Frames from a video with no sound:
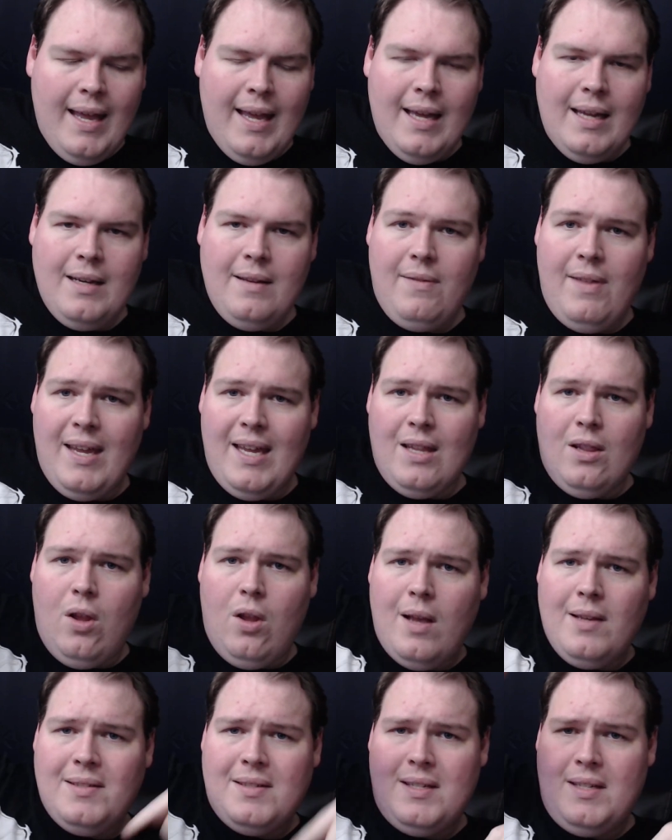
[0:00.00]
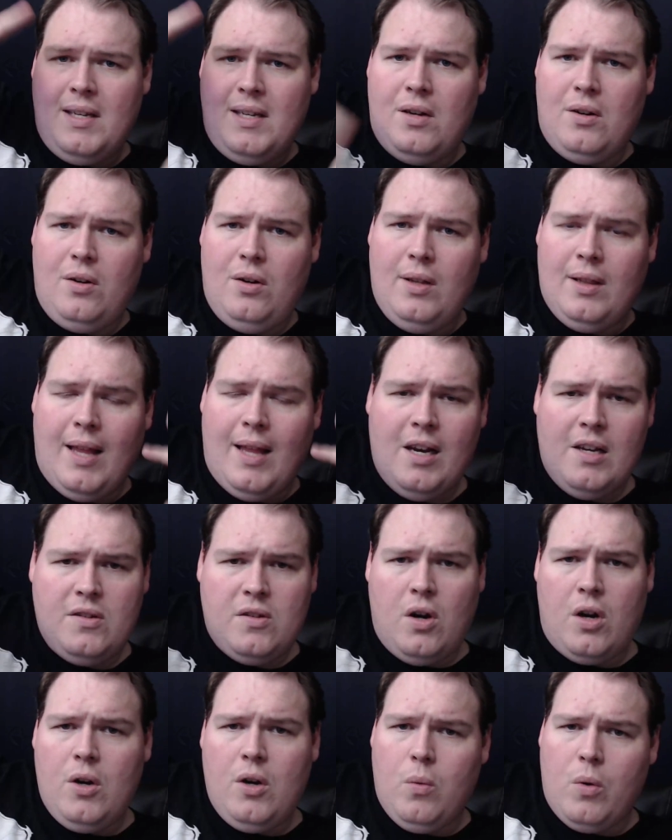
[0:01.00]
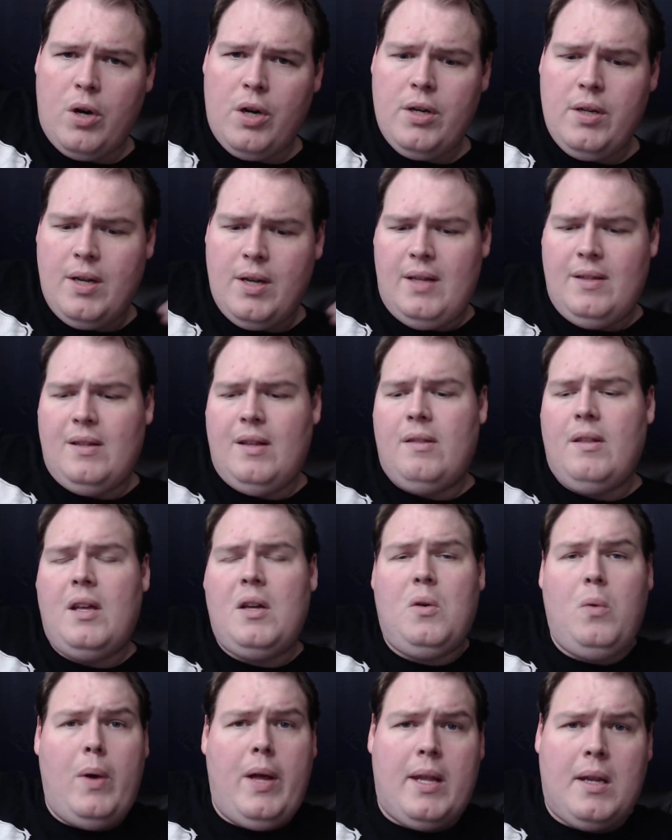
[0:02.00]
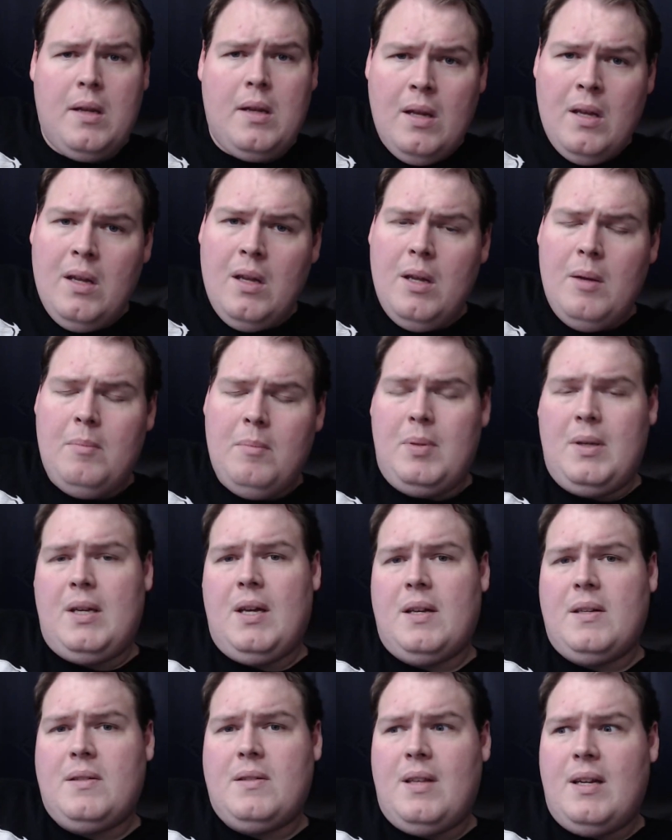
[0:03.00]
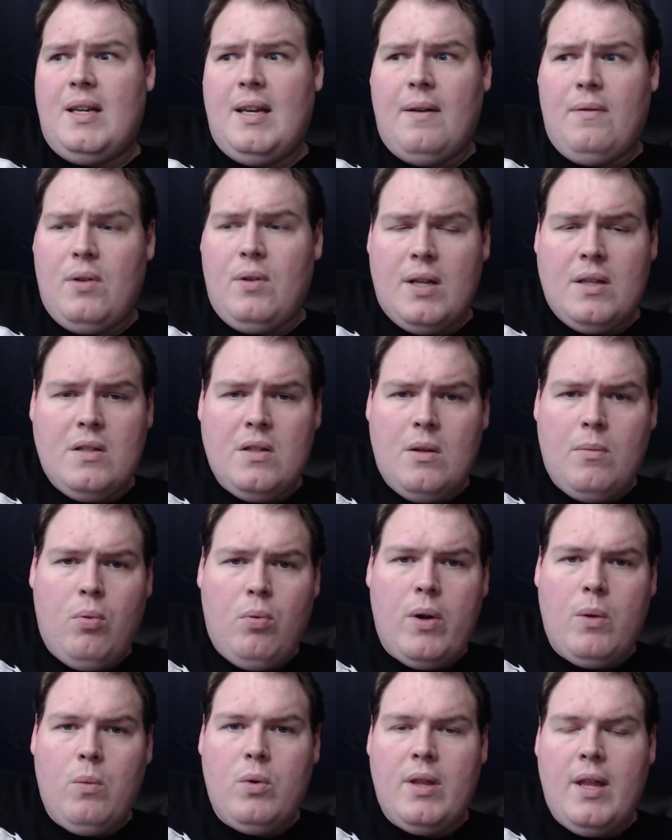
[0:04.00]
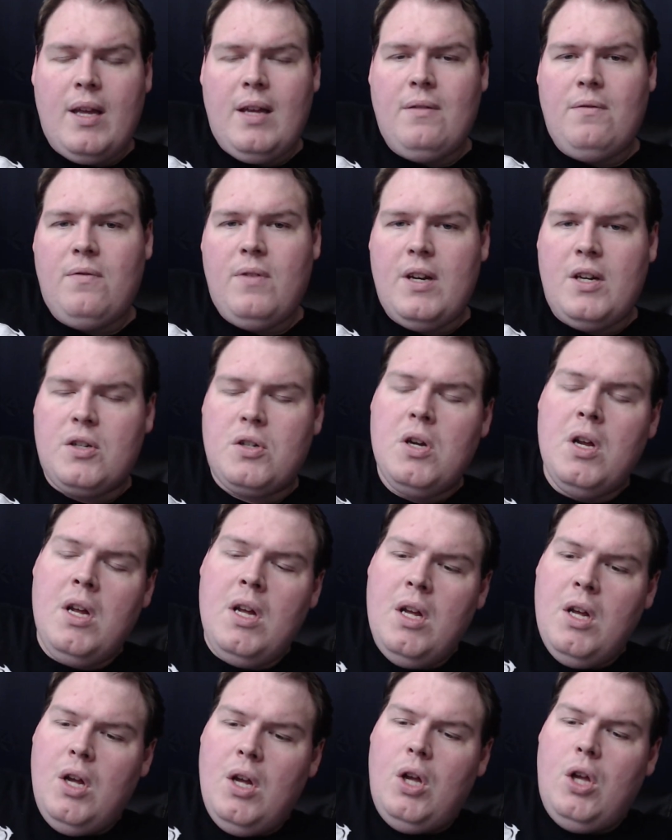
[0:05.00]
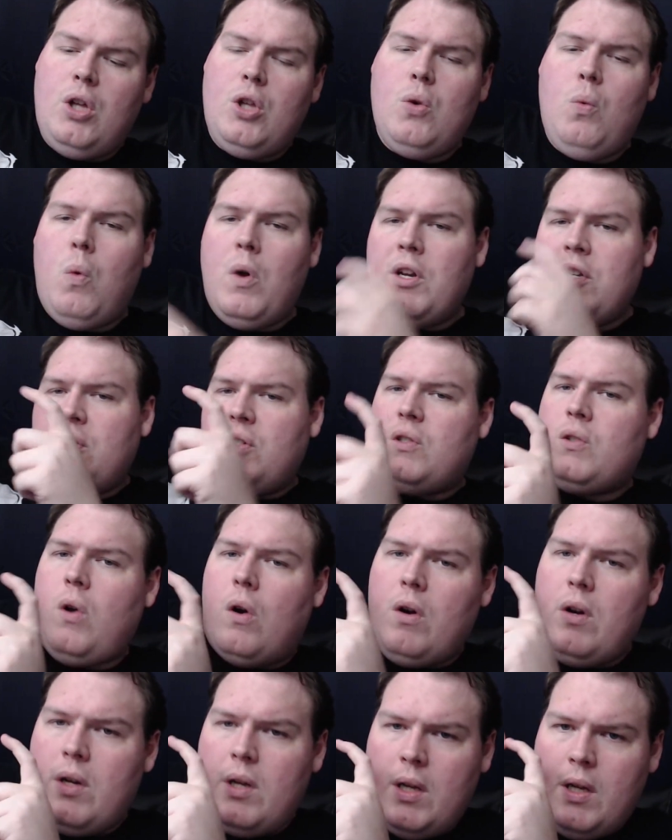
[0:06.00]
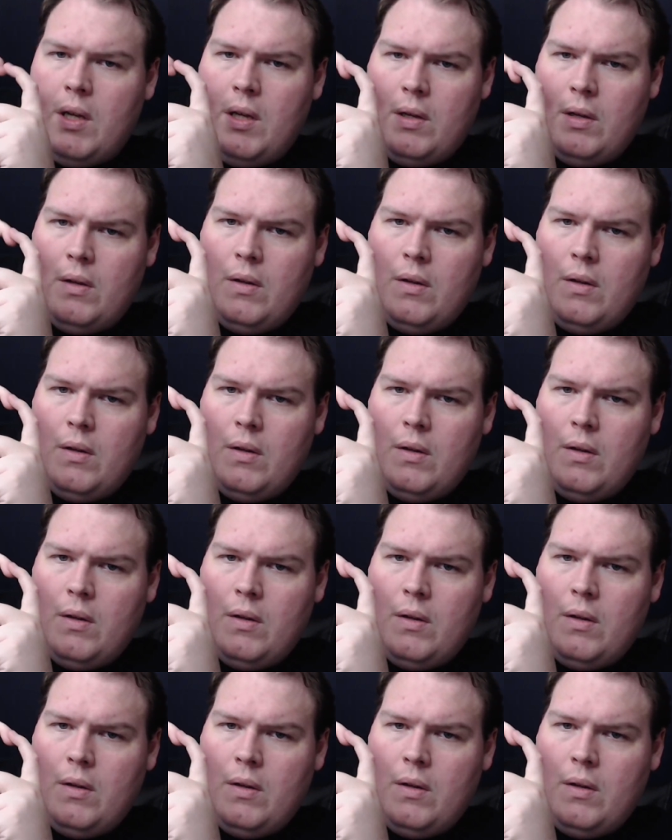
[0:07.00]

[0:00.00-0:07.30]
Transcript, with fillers: and they get lost in here, a lot of dark work, and then they quit because they never get to the point where they can finish. You want to start